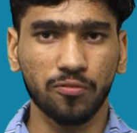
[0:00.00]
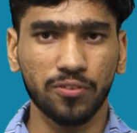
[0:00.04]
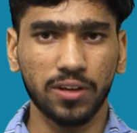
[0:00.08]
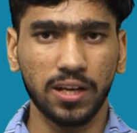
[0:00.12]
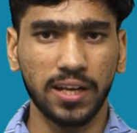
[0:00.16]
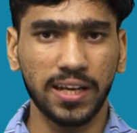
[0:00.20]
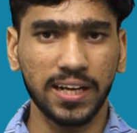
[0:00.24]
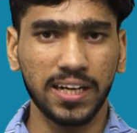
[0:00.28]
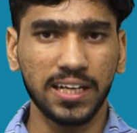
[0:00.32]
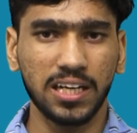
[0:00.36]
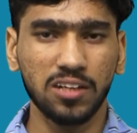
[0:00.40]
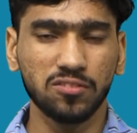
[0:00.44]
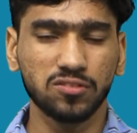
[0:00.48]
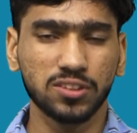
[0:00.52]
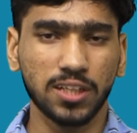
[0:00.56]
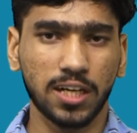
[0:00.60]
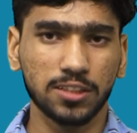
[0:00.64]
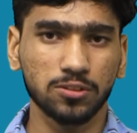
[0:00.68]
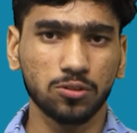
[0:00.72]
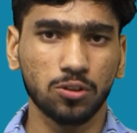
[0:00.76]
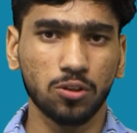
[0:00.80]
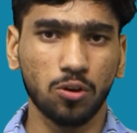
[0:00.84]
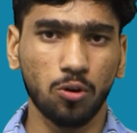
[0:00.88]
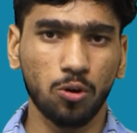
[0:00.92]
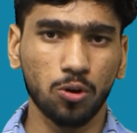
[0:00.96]
negative charge
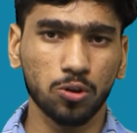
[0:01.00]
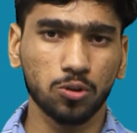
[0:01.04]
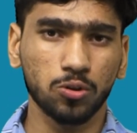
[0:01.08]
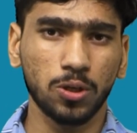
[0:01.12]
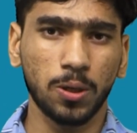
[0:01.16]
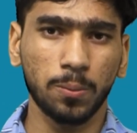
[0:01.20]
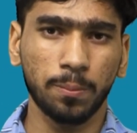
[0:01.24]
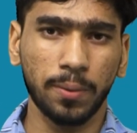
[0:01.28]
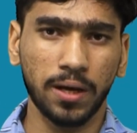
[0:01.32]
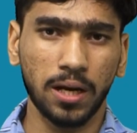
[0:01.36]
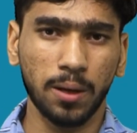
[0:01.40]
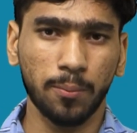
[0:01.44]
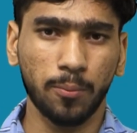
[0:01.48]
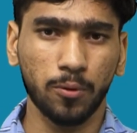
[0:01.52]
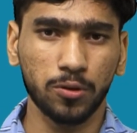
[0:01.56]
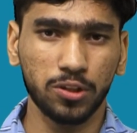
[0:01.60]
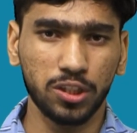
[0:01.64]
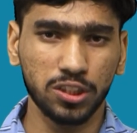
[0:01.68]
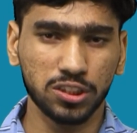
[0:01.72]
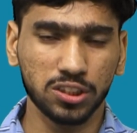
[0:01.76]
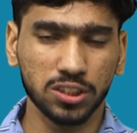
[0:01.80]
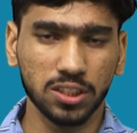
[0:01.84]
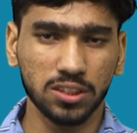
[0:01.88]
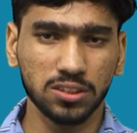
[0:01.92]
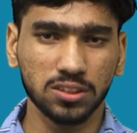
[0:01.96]
on ortho and para
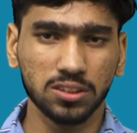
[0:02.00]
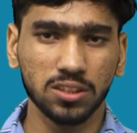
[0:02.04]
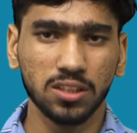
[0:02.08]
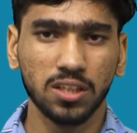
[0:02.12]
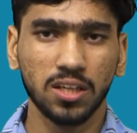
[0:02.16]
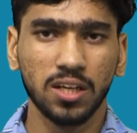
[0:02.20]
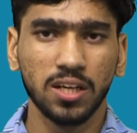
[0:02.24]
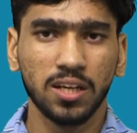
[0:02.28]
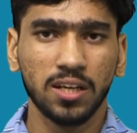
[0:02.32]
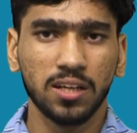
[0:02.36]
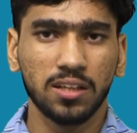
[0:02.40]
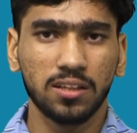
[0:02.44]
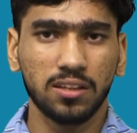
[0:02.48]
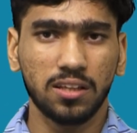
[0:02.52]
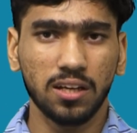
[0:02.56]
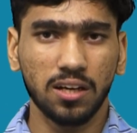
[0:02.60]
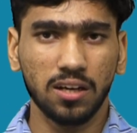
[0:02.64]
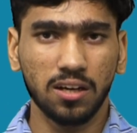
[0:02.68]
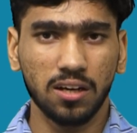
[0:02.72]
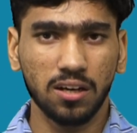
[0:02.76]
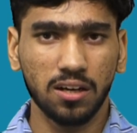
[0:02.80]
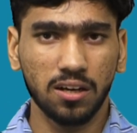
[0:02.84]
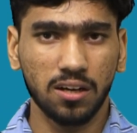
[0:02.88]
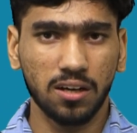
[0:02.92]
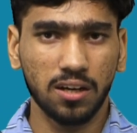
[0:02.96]
positions,
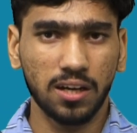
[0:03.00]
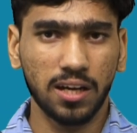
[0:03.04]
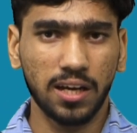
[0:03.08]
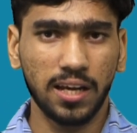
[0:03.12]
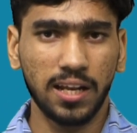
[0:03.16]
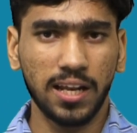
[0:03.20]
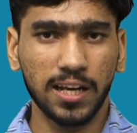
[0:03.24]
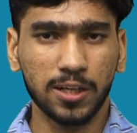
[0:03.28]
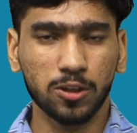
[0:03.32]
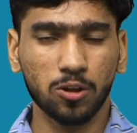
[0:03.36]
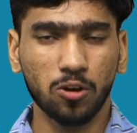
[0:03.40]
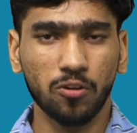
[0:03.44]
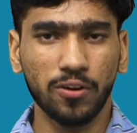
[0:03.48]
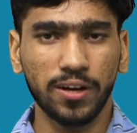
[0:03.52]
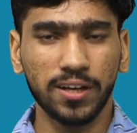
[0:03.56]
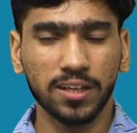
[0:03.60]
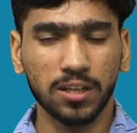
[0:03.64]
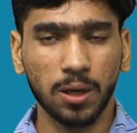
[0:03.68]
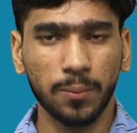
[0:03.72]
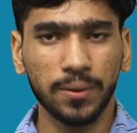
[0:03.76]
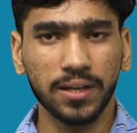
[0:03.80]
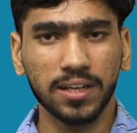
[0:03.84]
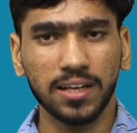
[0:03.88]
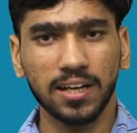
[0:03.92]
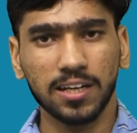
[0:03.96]
the
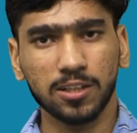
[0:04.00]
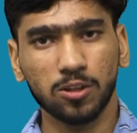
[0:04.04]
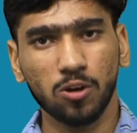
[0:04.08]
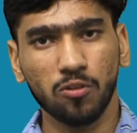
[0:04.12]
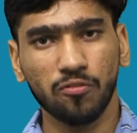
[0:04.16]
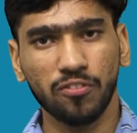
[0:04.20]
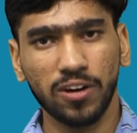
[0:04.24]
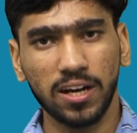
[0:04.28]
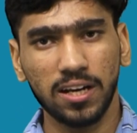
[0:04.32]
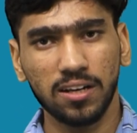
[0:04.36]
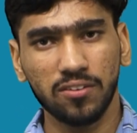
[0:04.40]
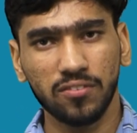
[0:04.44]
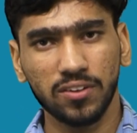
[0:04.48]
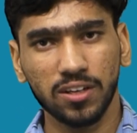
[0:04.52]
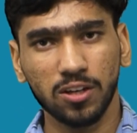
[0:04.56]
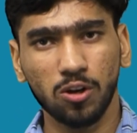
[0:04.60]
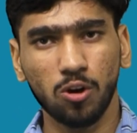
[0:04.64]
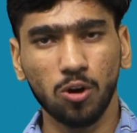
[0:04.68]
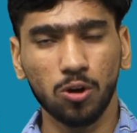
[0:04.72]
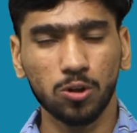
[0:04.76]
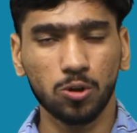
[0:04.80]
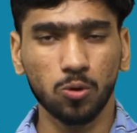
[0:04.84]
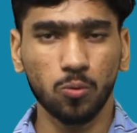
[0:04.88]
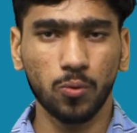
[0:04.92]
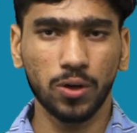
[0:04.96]
incoming electrophile will go
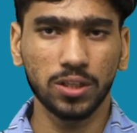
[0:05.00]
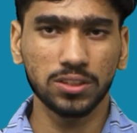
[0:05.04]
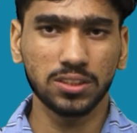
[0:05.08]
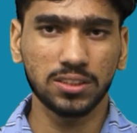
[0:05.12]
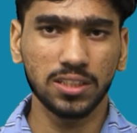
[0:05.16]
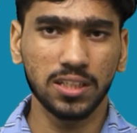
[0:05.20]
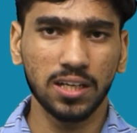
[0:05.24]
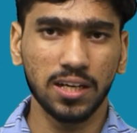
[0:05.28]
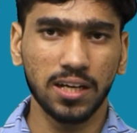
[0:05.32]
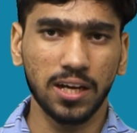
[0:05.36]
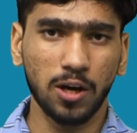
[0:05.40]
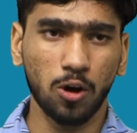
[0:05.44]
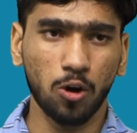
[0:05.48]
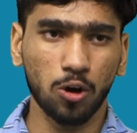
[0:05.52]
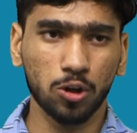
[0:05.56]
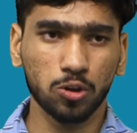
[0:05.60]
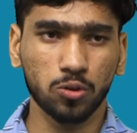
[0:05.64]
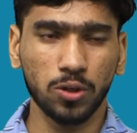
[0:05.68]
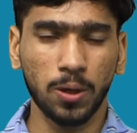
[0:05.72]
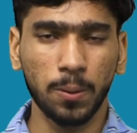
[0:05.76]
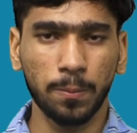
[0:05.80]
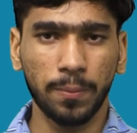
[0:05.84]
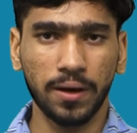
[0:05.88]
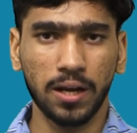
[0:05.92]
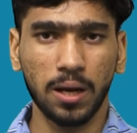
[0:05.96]
towards the ortho
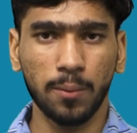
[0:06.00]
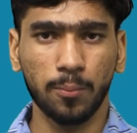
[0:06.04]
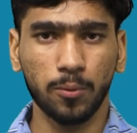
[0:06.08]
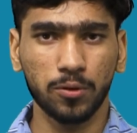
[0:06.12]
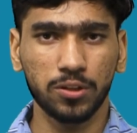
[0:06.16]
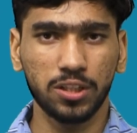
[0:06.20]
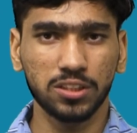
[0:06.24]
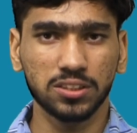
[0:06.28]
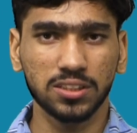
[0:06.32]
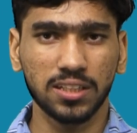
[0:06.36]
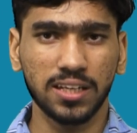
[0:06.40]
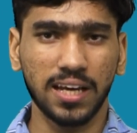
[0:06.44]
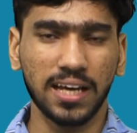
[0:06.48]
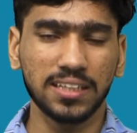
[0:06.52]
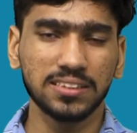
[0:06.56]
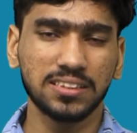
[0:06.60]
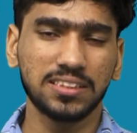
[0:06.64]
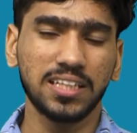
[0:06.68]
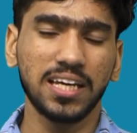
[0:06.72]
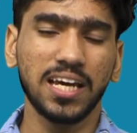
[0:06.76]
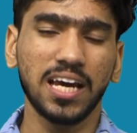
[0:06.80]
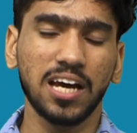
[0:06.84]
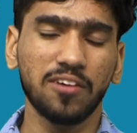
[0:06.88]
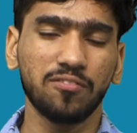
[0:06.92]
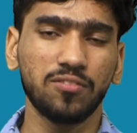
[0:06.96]
and para position, as
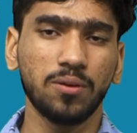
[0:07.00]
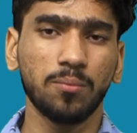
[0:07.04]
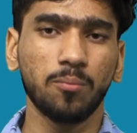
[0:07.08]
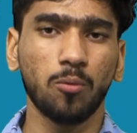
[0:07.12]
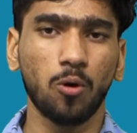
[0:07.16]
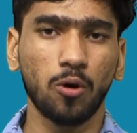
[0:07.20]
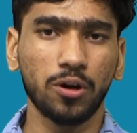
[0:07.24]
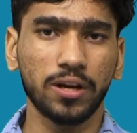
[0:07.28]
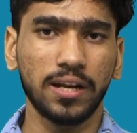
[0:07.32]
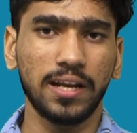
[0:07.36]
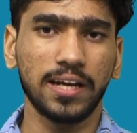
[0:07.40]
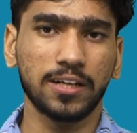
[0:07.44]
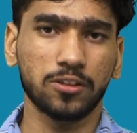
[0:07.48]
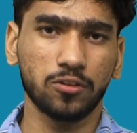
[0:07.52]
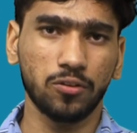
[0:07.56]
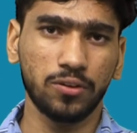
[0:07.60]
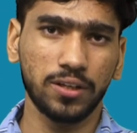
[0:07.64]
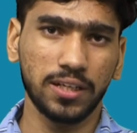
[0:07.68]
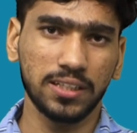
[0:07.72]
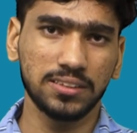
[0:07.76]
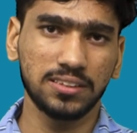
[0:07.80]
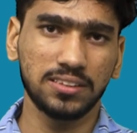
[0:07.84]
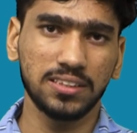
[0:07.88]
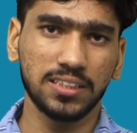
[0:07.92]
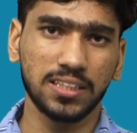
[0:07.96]
they have the more electron
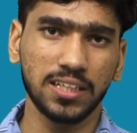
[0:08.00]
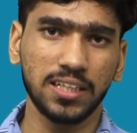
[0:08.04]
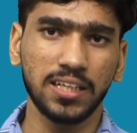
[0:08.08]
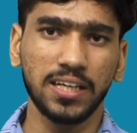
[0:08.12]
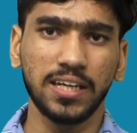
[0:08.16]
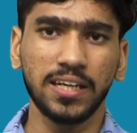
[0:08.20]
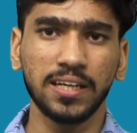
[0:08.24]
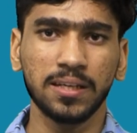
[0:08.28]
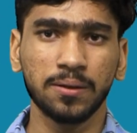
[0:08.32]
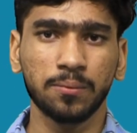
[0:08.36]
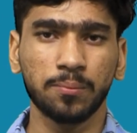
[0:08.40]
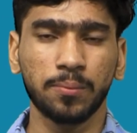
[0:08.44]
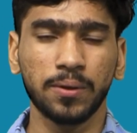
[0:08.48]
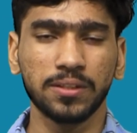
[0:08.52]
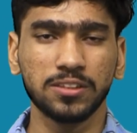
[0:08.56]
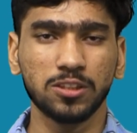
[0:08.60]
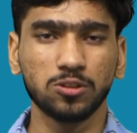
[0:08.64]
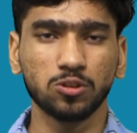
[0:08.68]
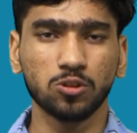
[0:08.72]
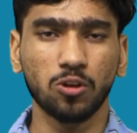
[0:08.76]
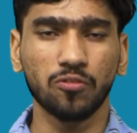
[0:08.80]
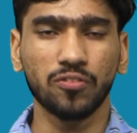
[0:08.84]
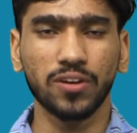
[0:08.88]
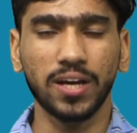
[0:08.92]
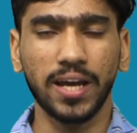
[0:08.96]
density in presence
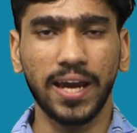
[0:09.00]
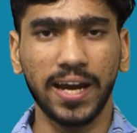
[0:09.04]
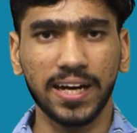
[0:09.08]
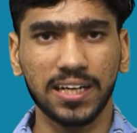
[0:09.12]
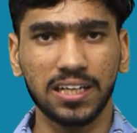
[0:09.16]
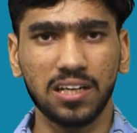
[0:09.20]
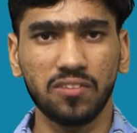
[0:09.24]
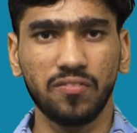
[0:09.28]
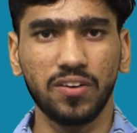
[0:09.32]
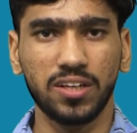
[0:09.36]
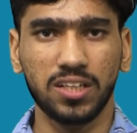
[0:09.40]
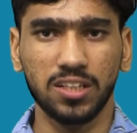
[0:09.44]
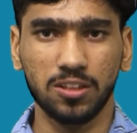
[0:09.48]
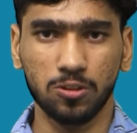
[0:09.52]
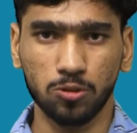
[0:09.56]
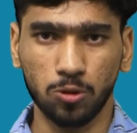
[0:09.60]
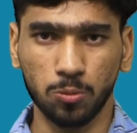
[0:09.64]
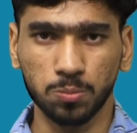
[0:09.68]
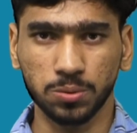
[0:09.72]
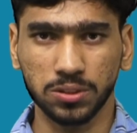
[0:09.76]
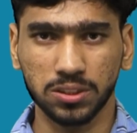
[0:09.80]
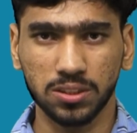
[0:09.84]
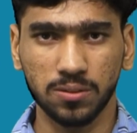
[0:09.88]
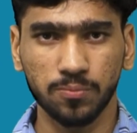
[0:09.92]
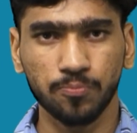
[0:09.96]
of activating groups.